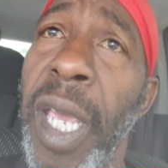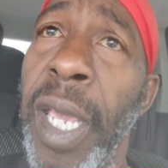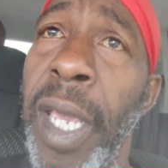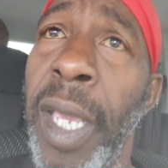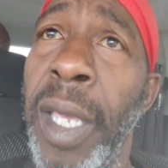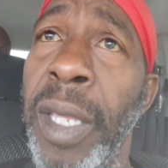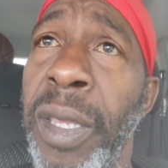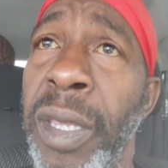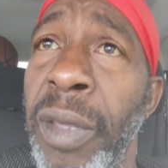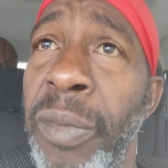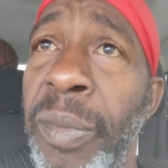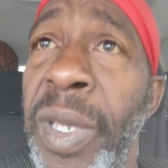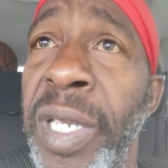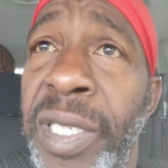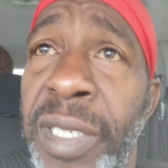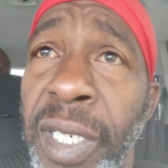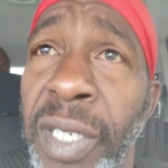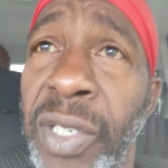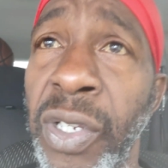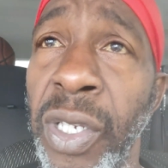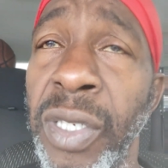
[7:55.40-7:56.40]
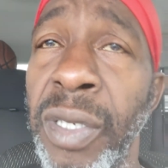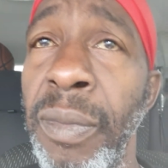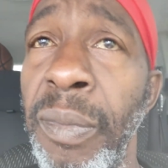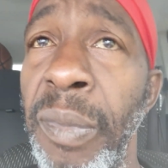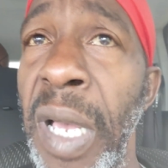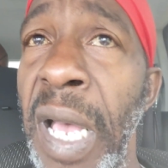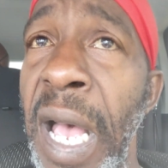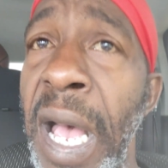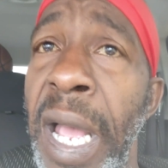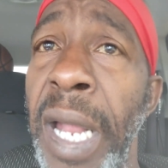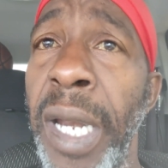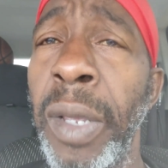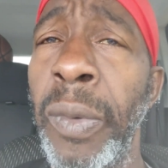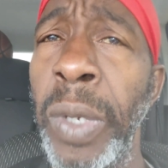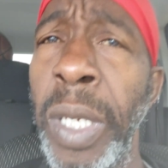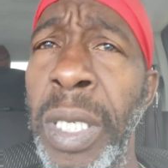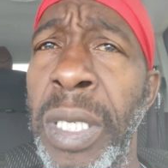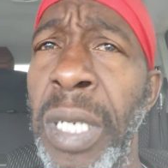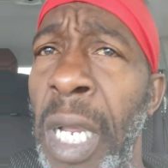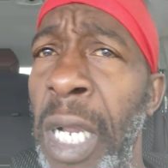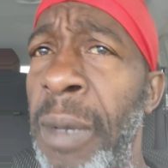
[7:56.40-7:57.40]
and the mysticism behind it,
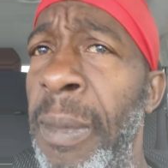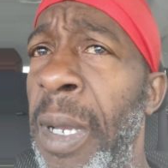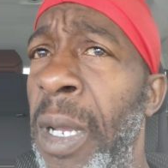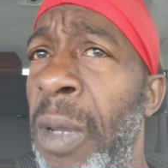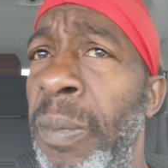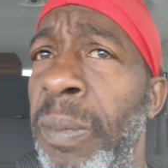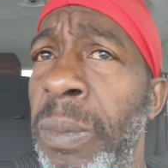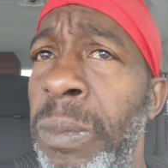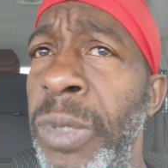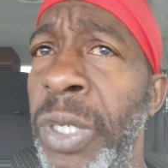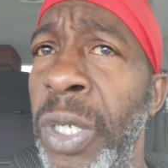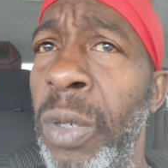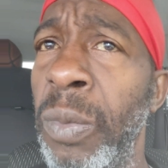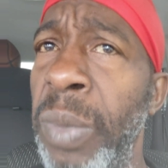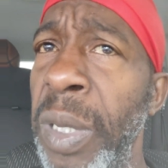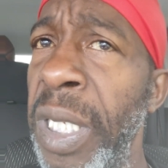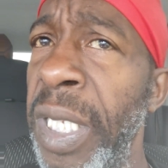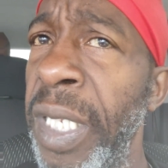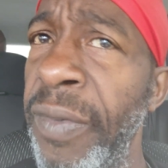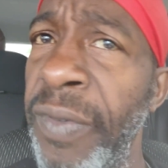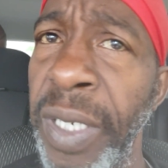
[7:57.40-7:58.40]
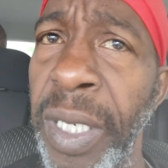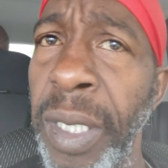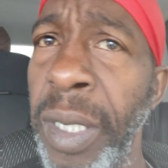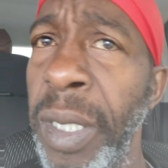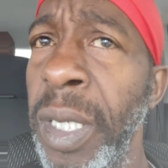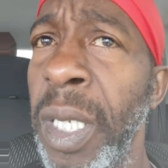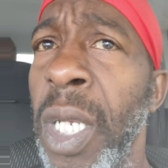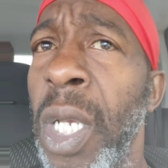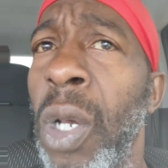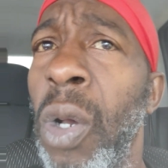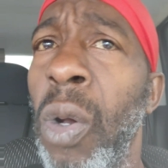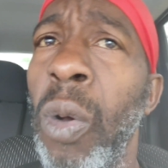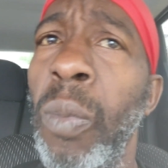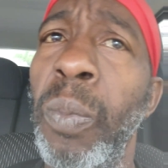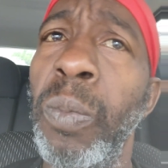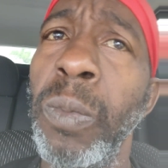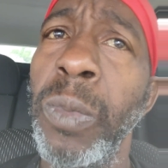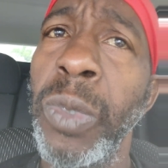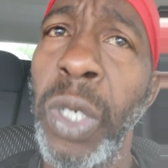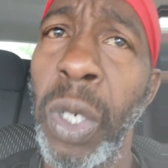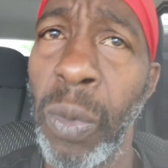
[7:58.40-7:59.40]
when you talk about you know believing in
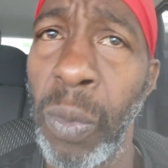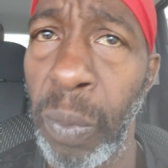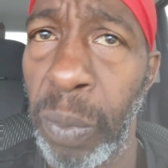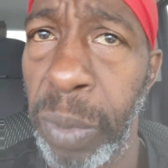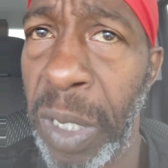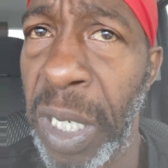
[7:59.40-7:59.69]
or you know